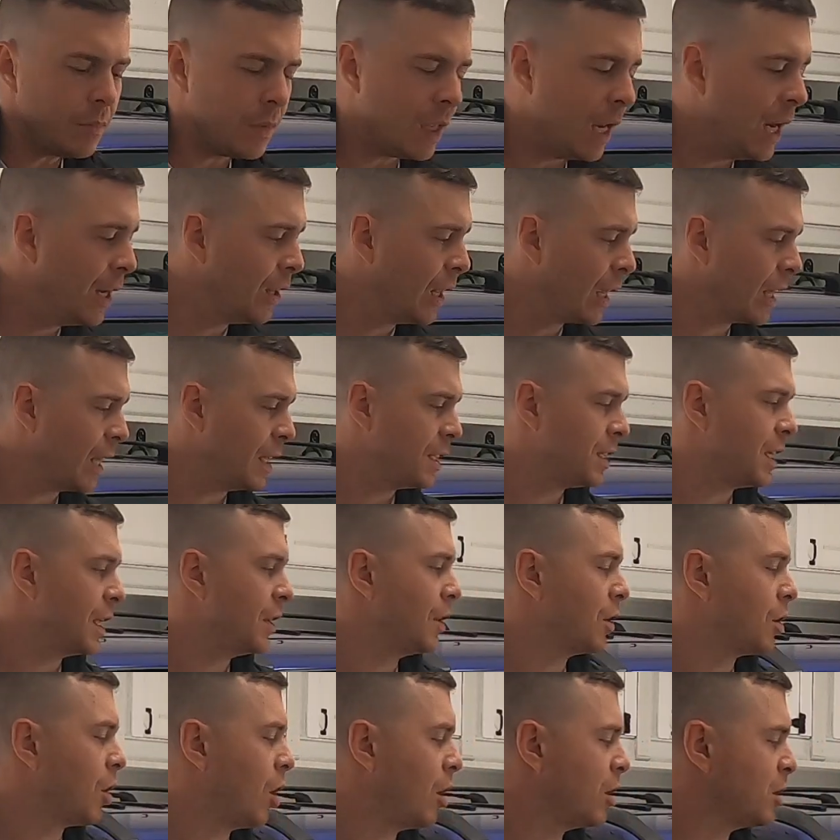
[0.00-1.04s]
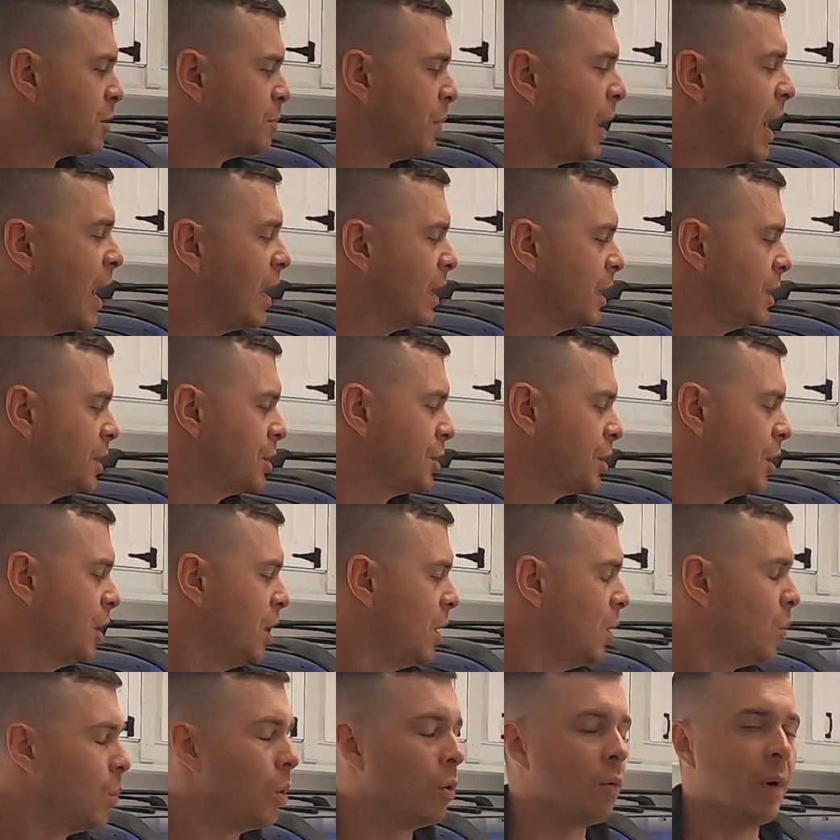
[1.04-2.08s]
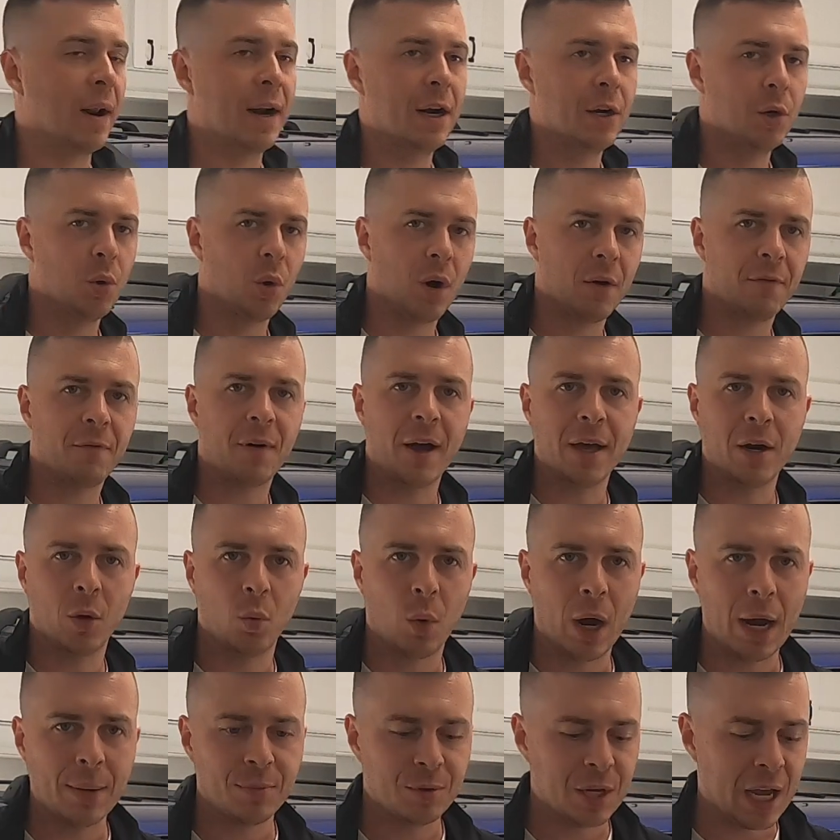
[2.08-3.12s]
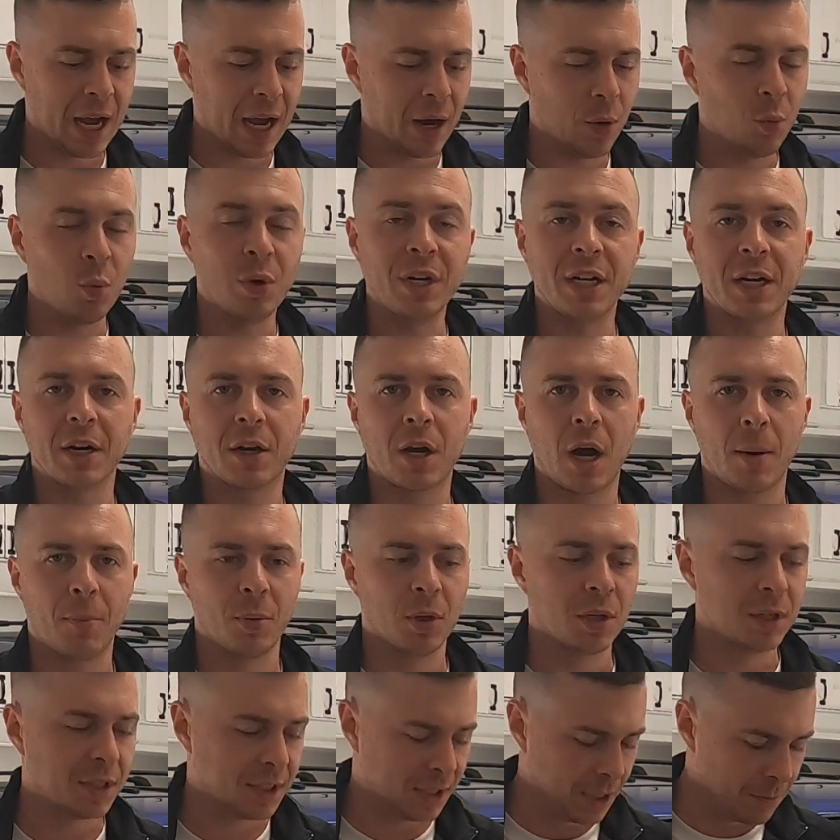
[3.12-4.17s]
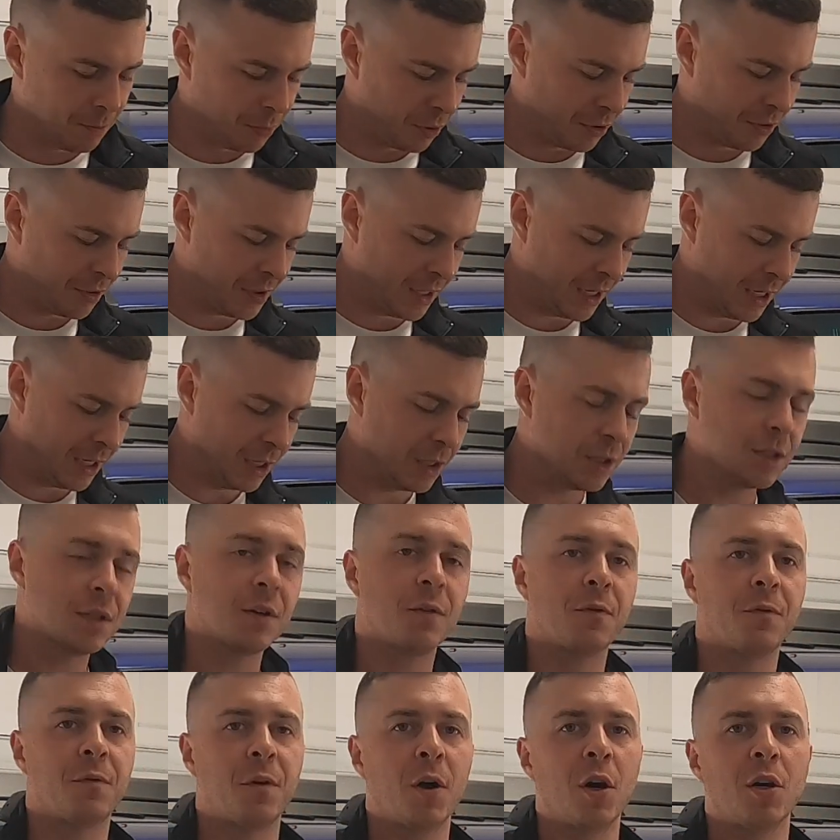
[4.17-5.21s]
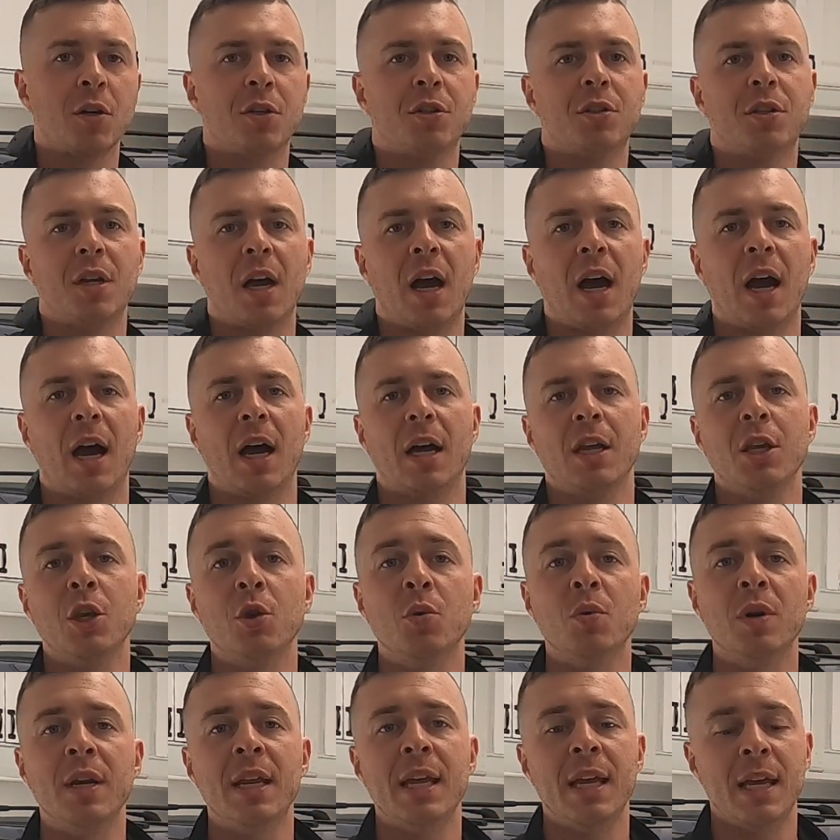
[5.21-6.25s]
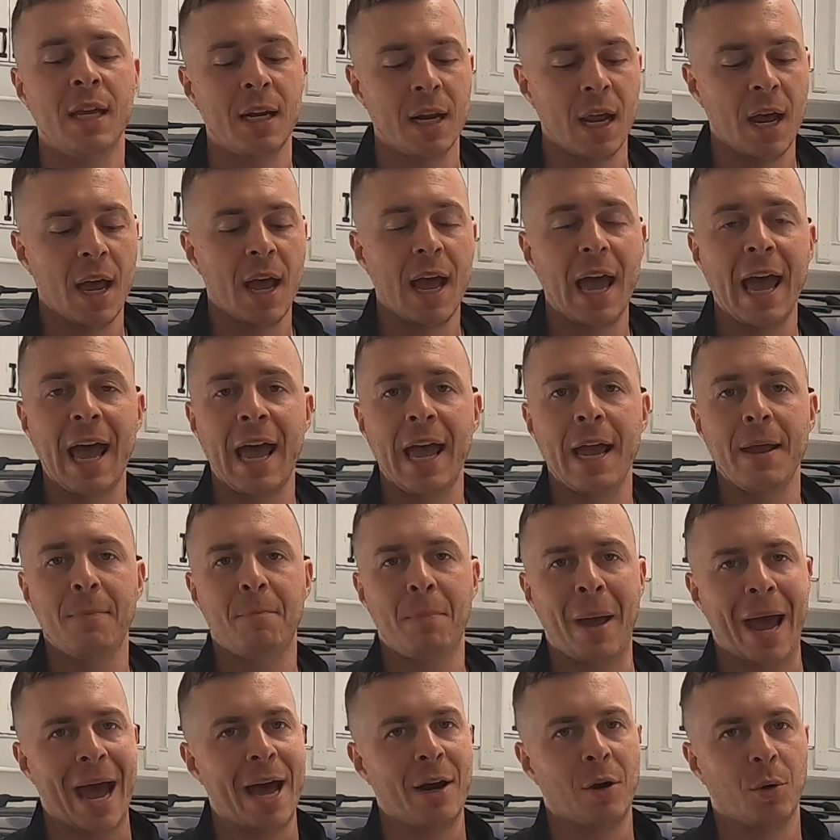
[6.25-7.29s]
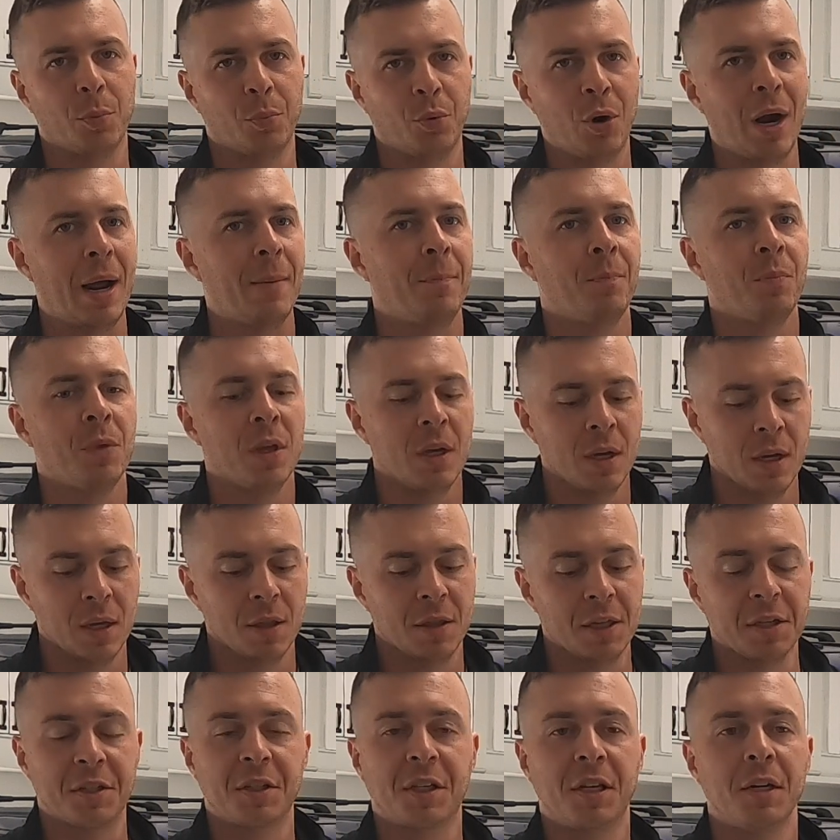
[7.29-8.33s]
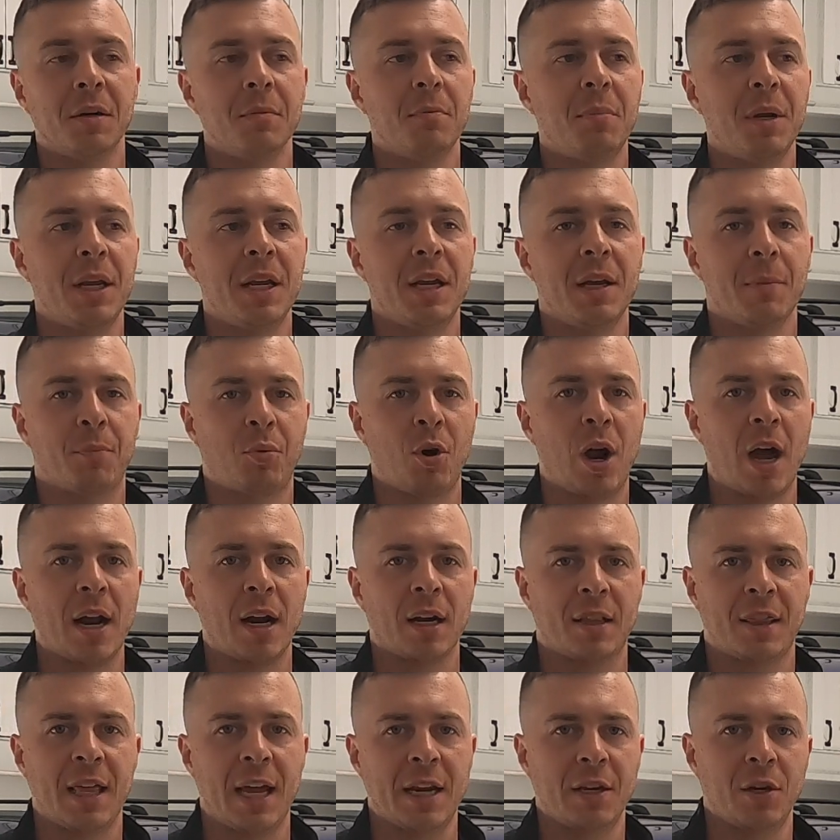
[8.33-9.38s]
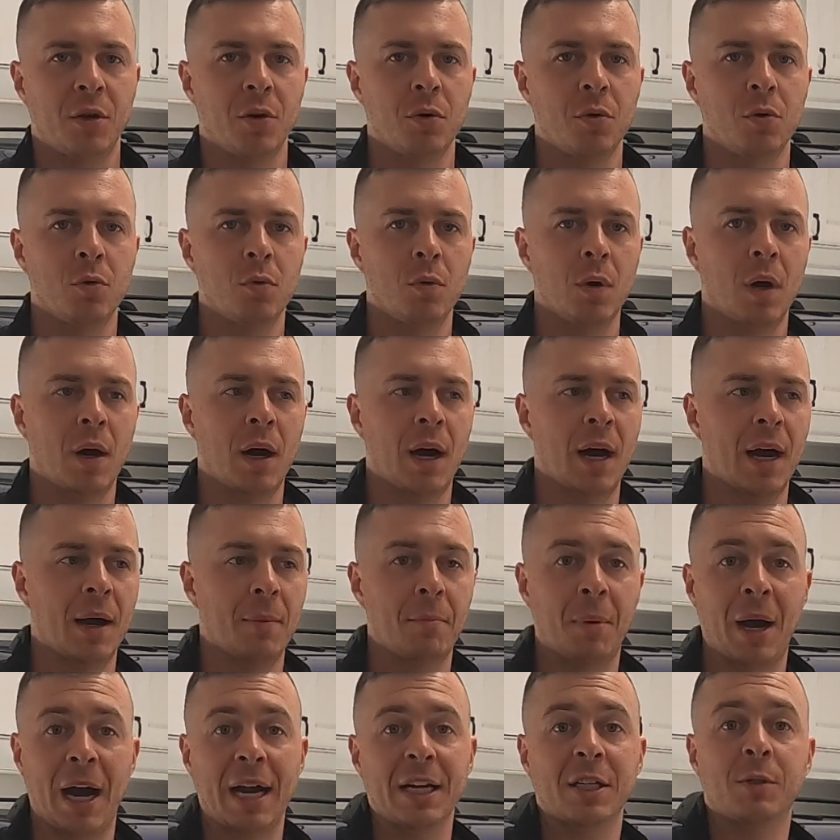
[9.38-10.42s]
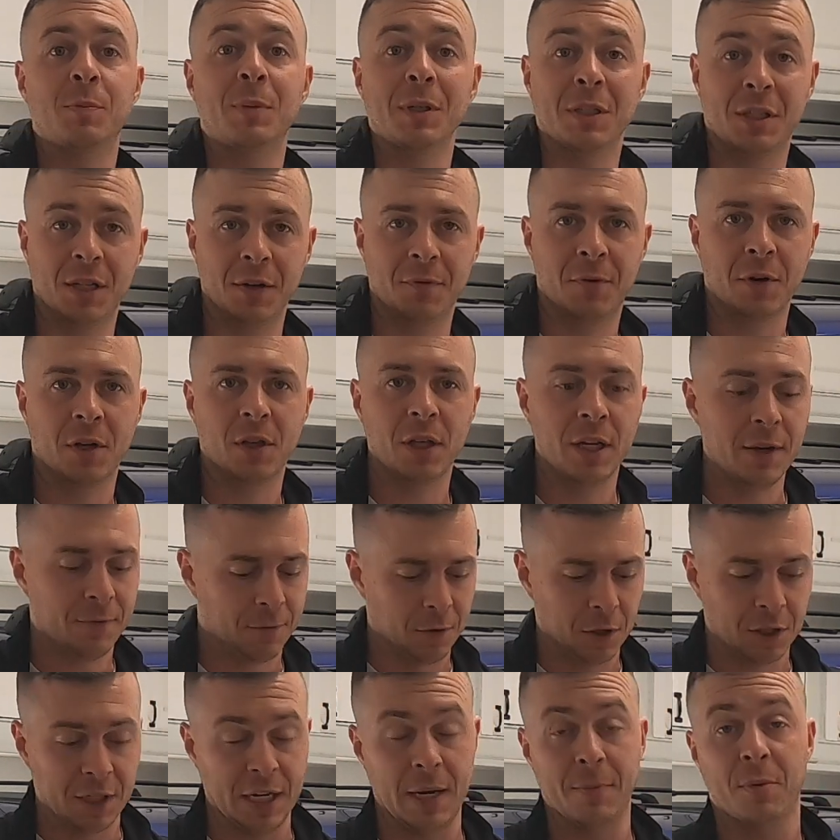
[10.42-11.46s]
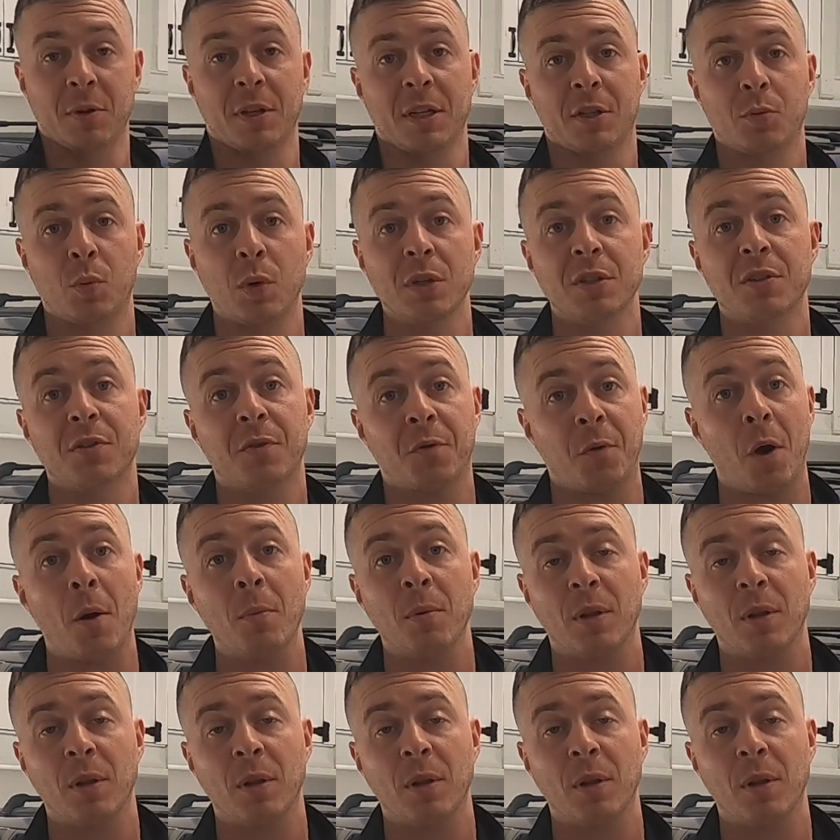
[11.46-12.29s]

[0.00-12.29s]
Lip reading: And like I said, the car's polished. We're ready to do our final wipe down. We need a couple of simple things. First, you need a panel prep. This can be a product that you buy specifically. For example, this one's from